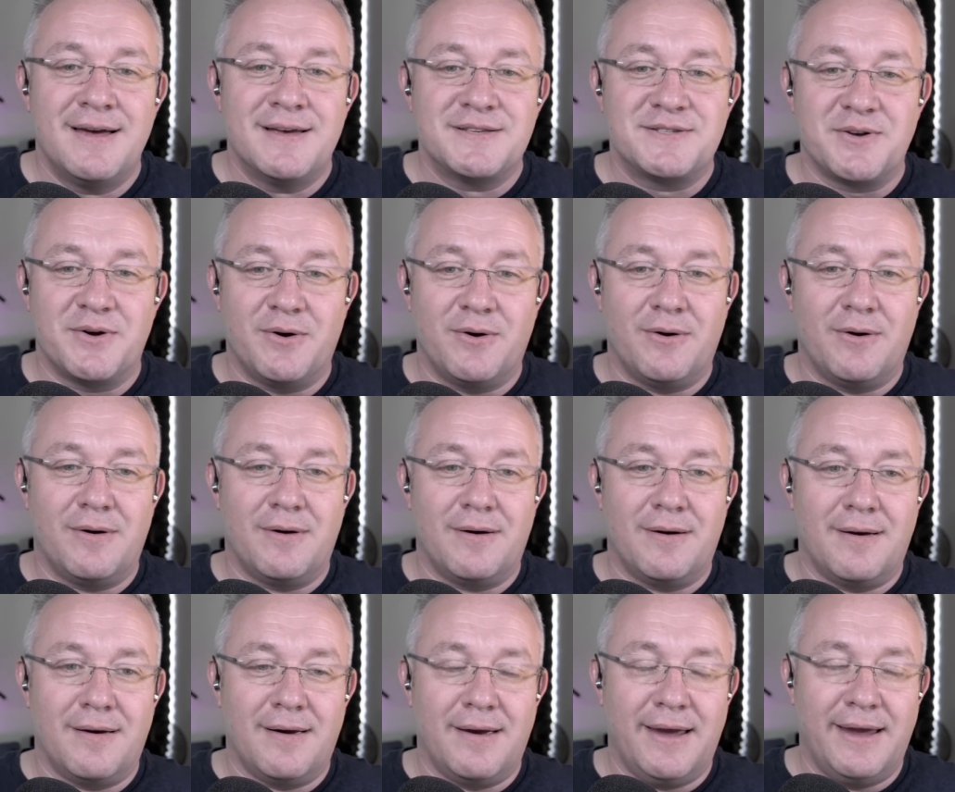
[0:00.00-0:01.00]
So
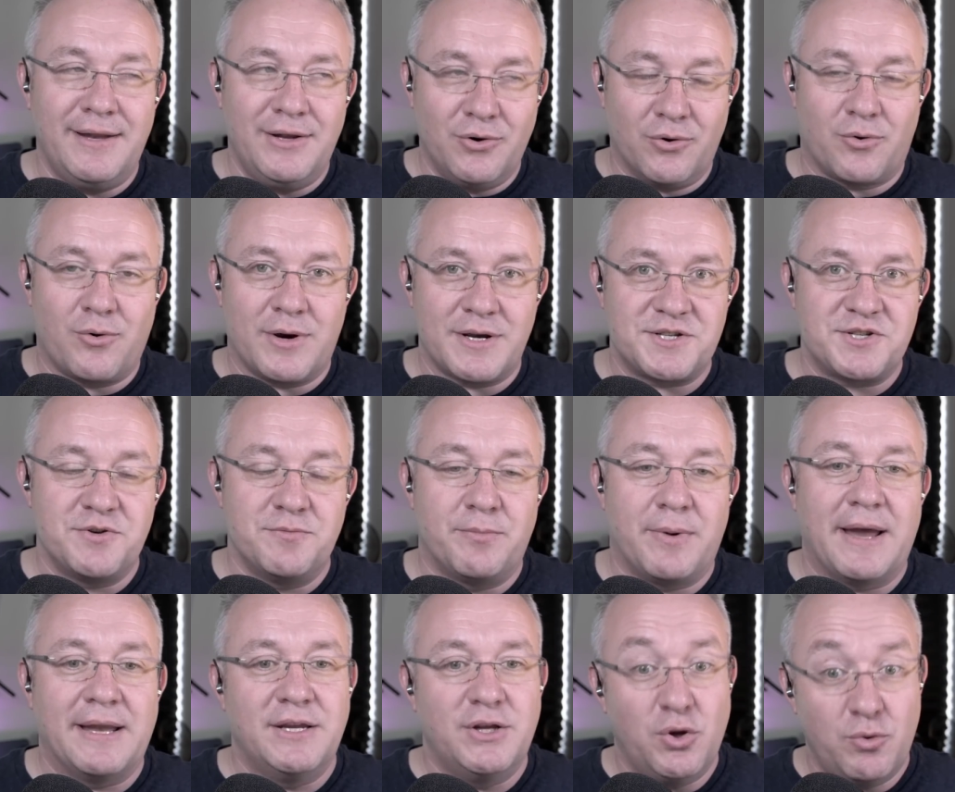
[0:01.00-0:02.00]
in your question, Ben,